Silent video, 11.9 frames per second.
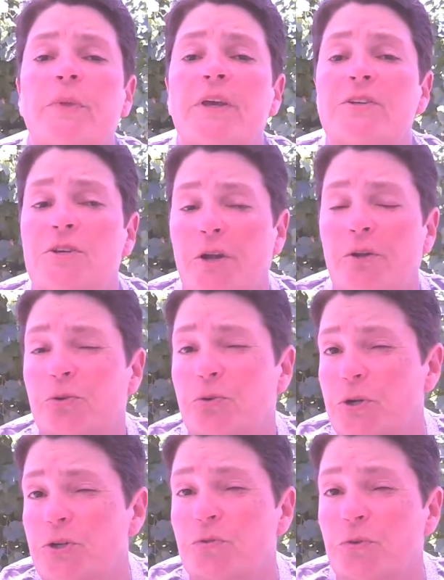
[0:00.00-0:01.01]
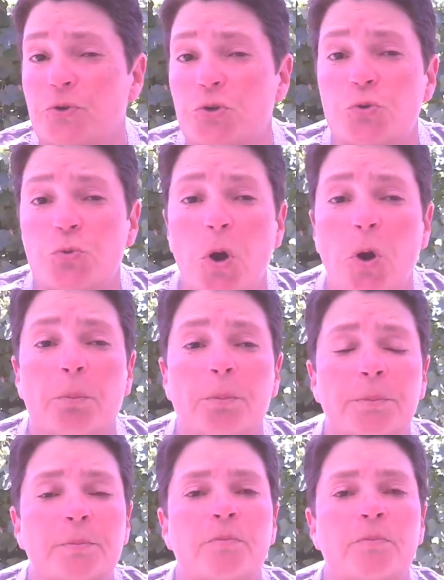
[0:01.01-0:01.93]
entitled Greece versus Rome.